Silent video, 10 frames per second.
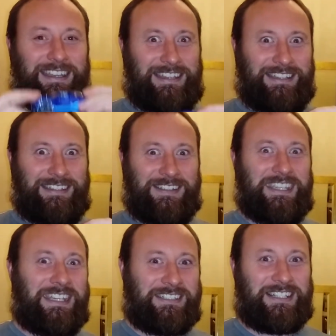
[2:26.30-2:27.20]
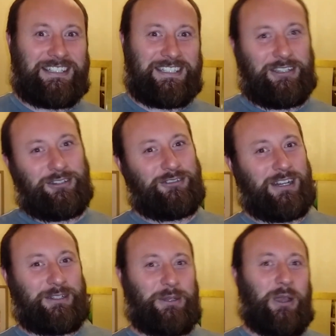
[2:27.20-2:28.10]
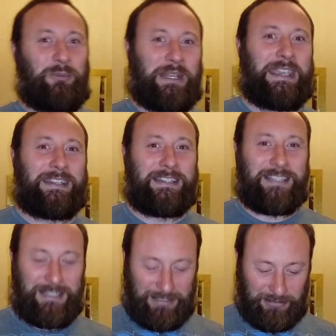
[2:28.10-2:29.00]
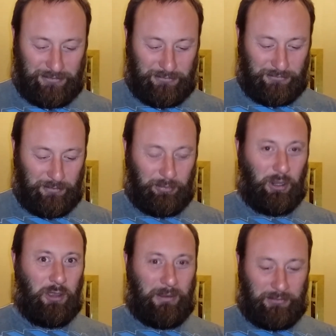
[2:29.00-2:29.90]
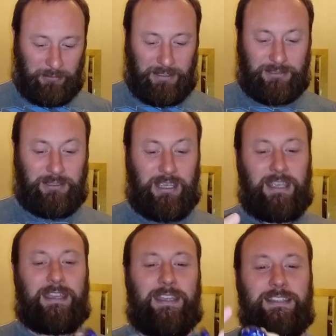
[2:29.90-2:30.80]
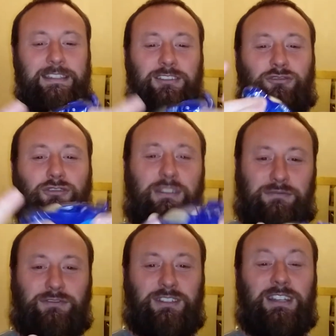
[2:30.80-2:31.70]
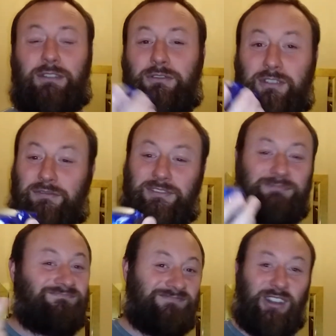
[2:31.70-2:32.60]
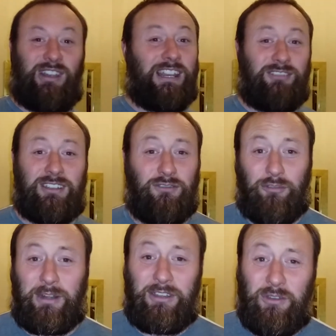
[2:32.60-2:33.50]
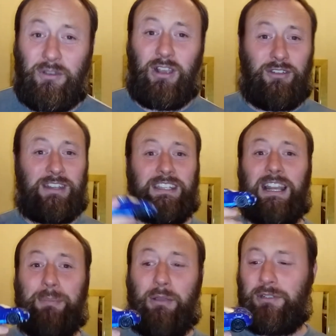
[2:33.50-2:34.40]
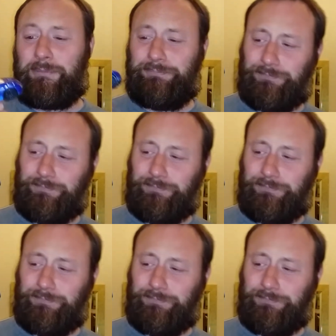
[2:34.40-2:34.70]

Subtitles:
Okay, so that's the contractually obligated sort of blurb out the way. So here is Drift. Now, Drift, not really a Transformer I knew a great deal about